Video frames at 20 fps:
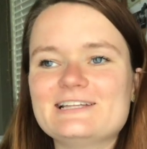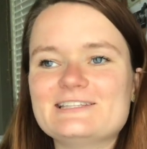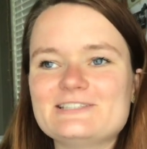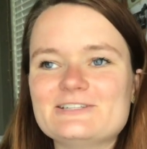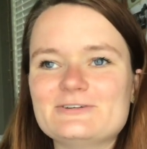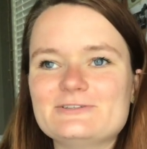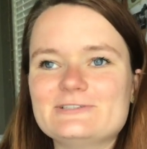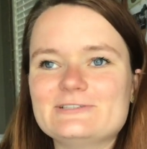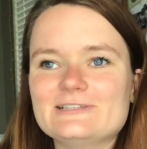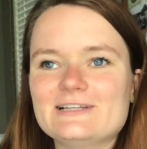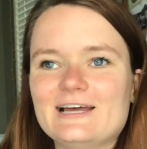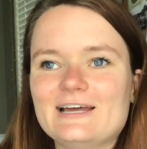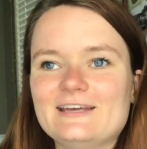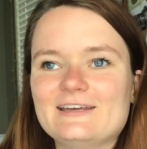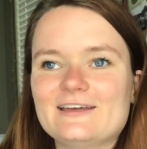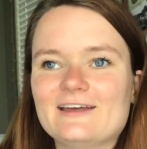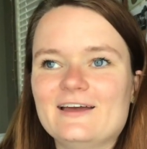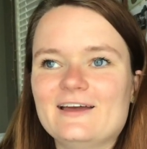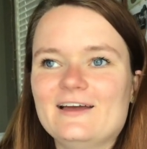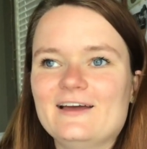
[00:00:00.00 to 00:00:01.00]
And so to
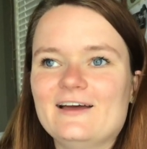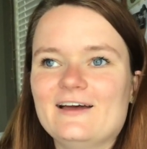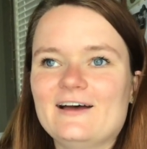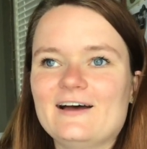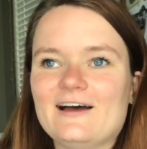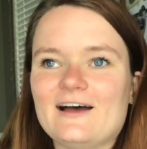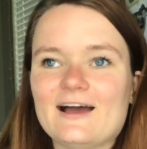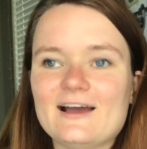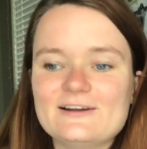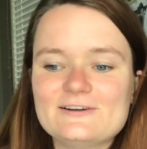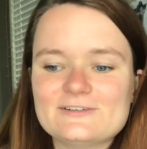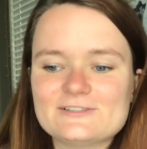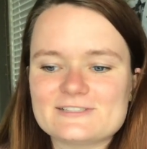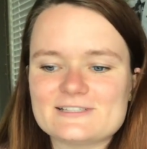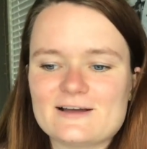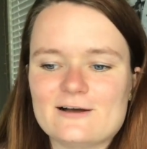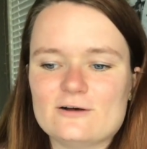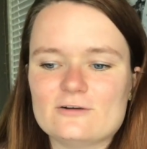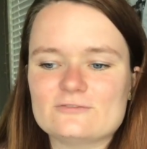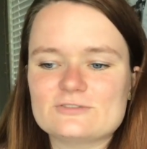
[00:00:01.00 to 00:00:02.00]
like hide
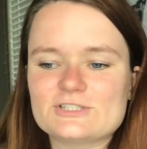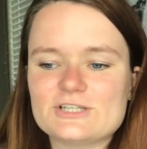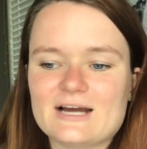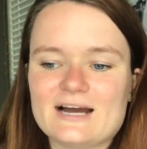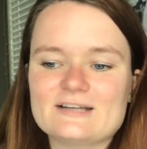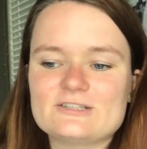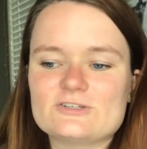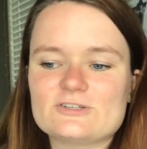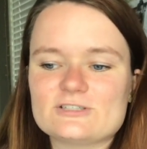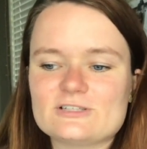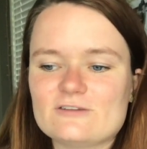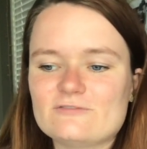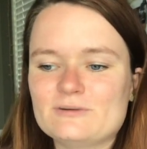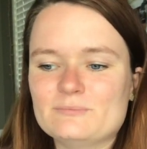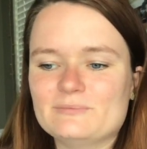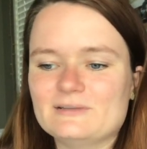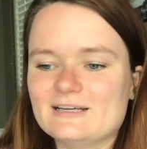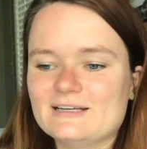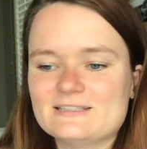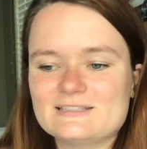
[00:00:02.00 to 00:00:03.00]
herself, she hides herself
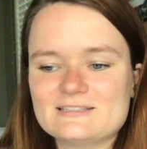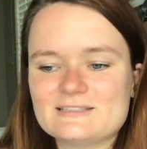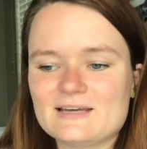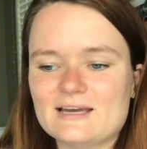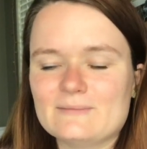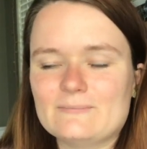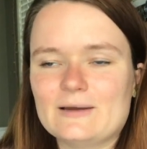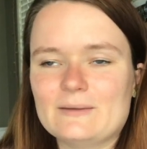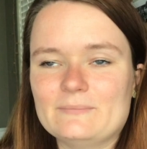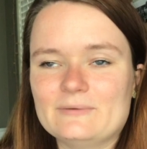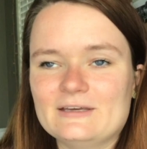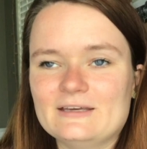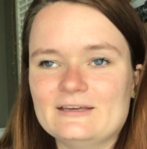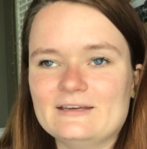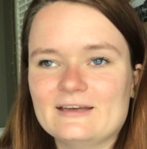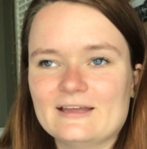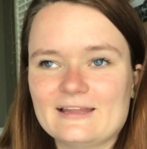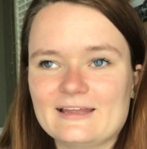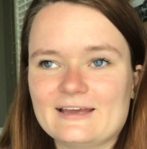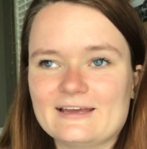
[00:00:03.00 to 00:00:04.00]
in plain sight by
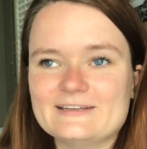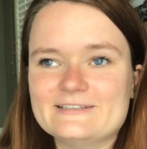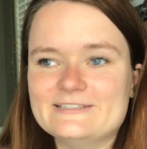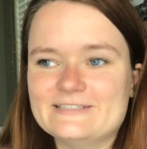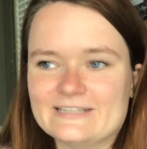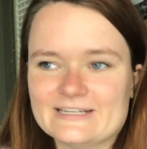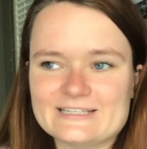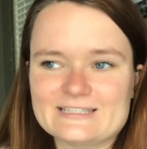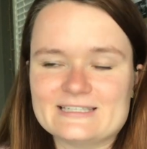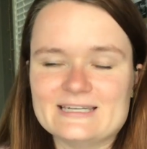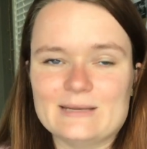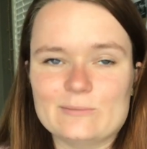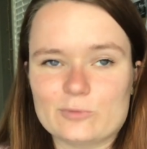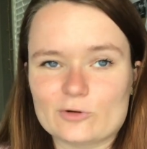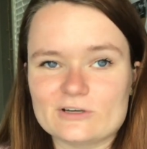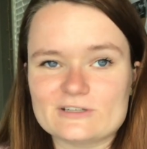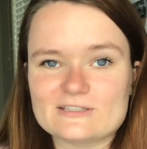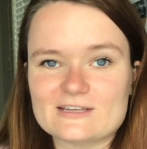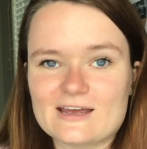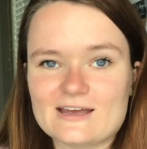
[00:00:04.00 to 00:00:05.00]
being like a Disney
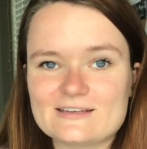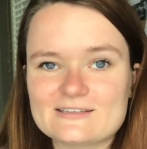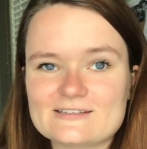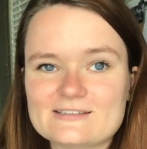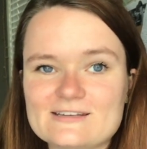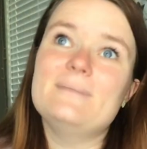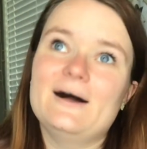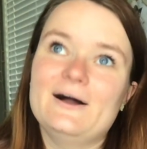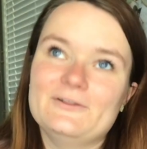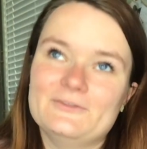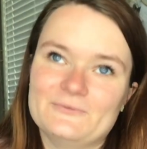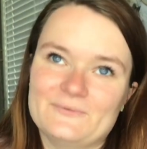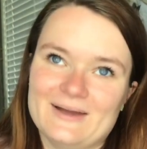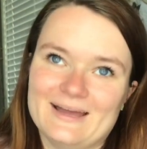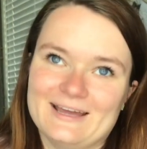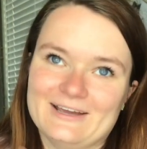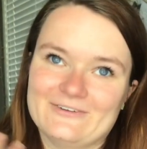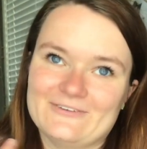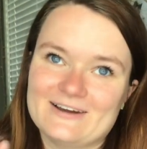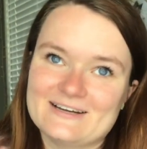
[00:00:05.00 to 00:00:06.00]
princess. By the
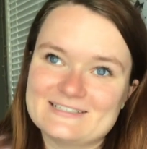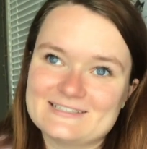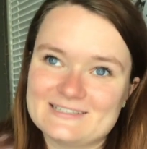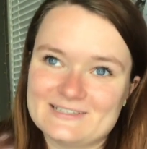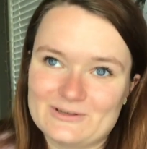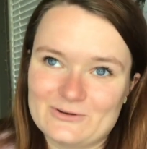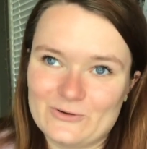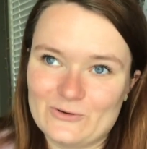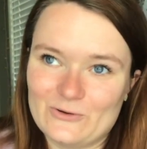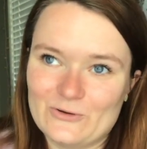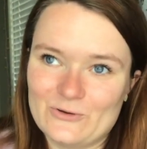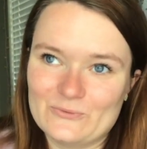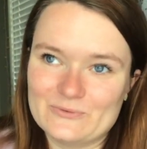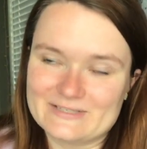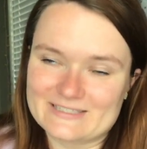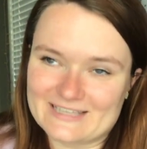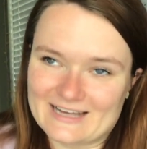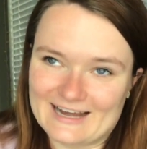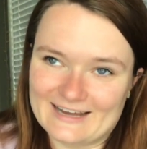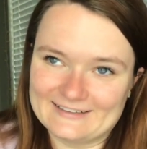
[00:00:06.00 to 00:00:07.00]
way, Kresley Cole
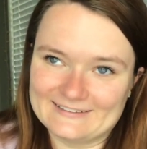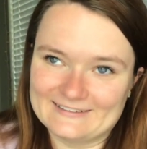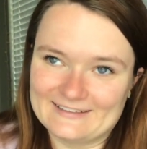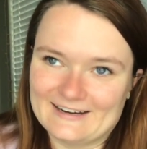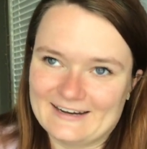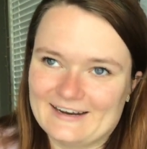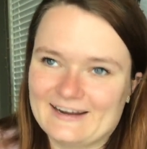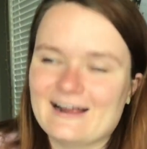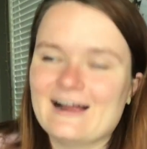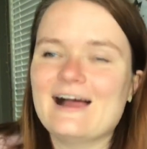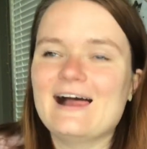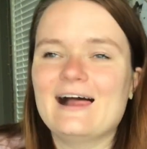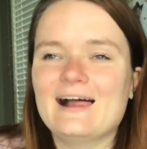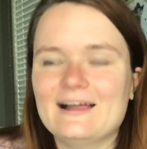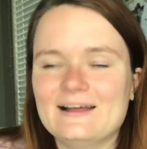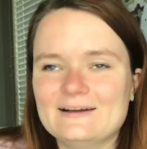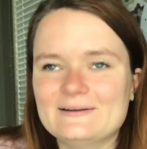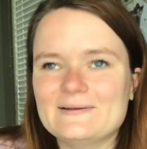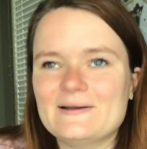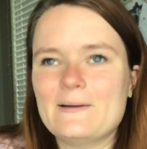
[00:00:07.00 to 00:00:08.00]
was kind of like
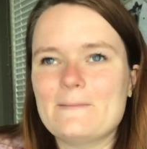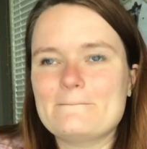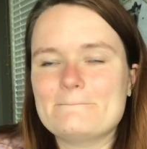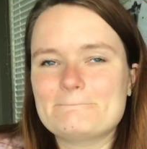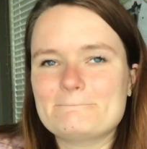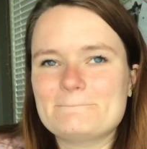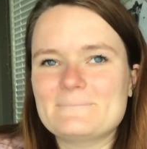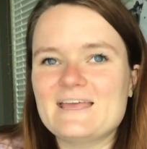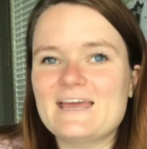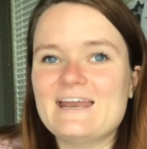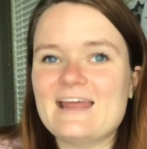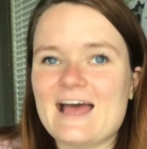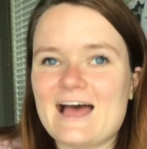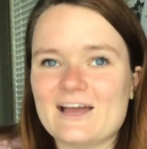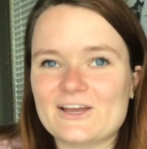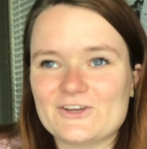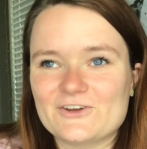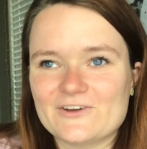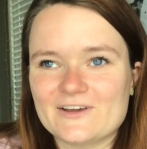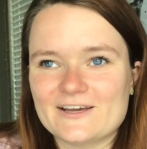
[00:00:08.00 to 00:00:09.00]

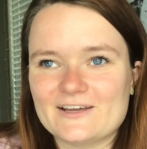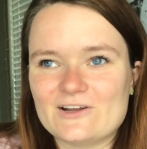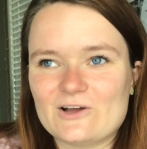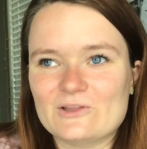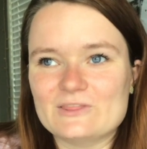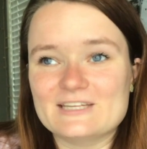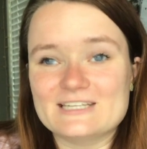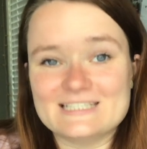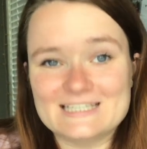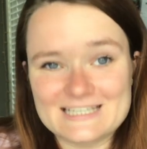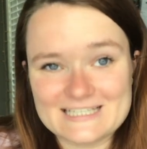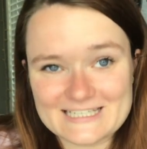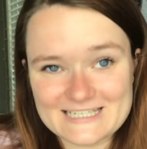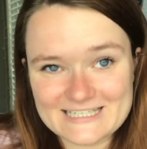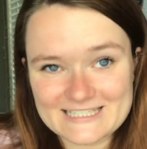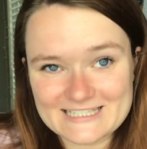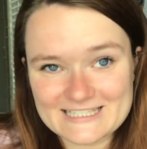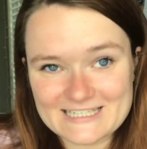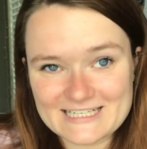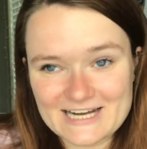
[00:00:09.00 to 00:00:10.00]
inaccurate on the
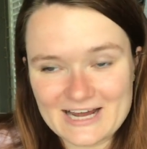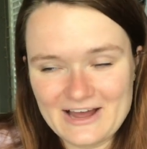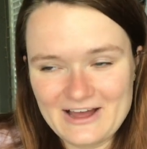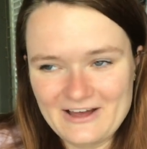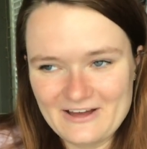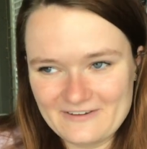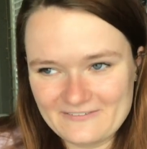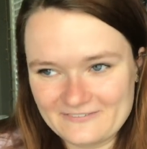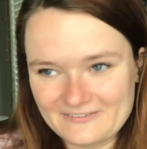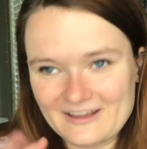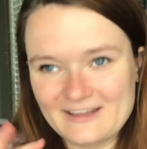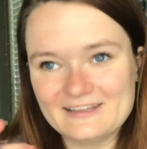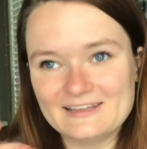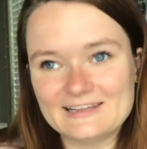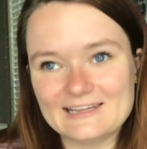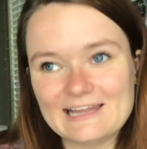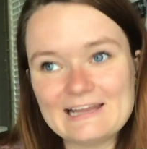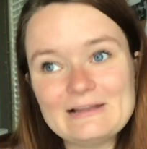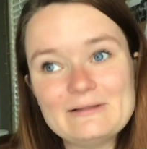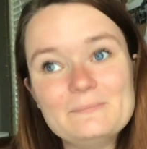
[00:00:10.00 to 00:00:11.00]
Disney stuff a
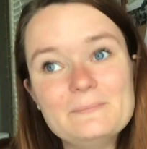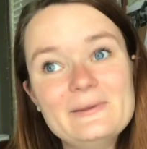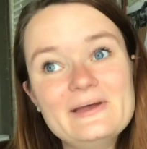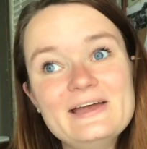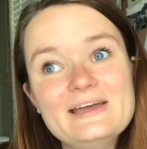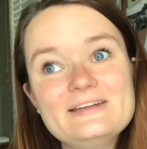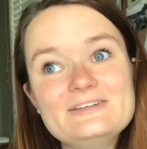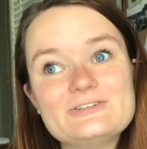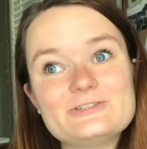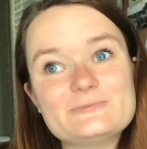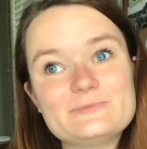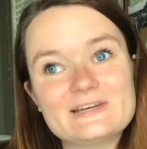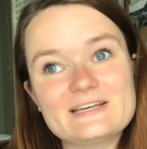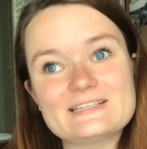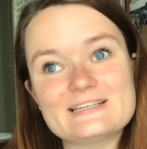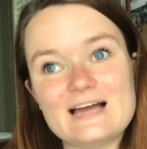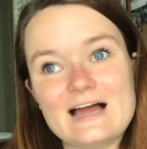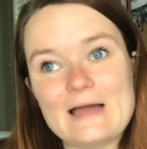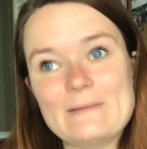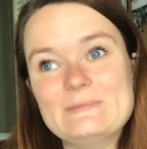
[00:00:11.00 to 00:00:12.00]
little bit just
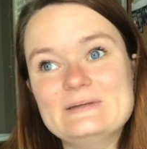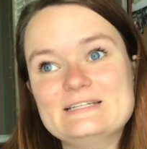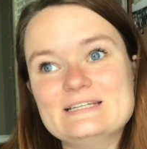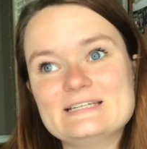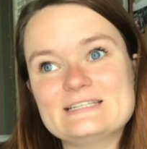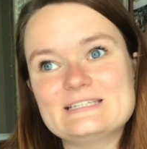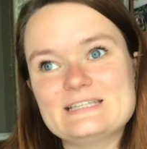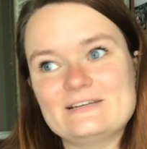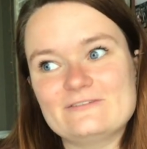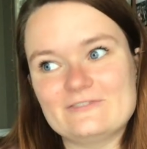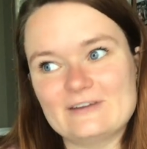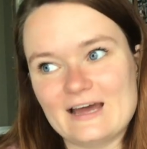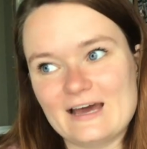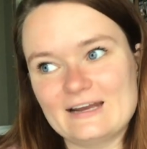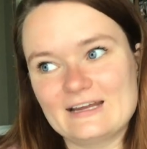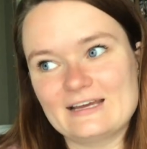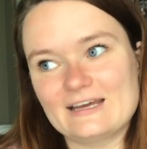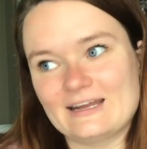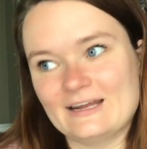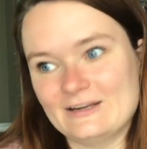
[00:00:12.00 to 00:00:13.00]
because I'm a Disney
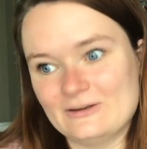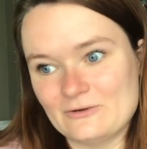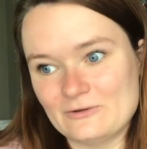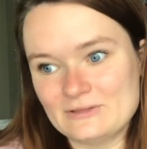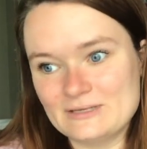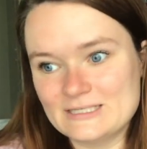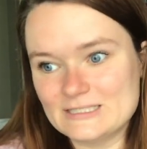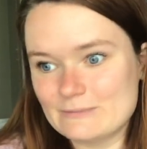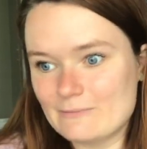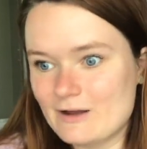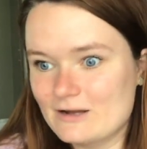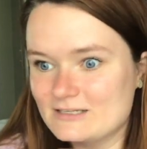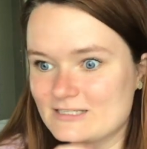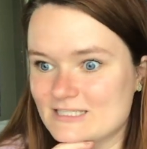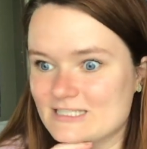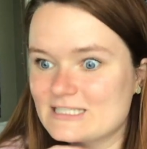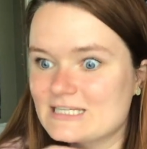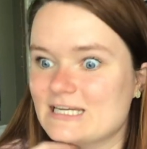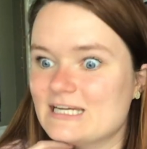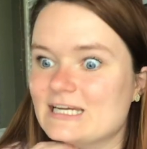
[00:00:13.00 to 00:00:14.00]
fanatic and I know things about
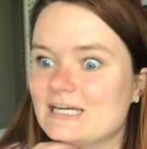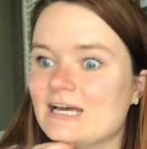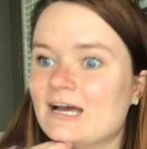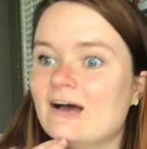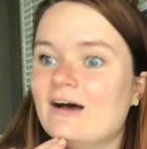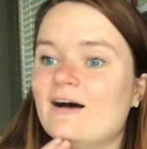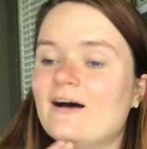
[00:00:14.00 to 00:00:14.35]
Disney.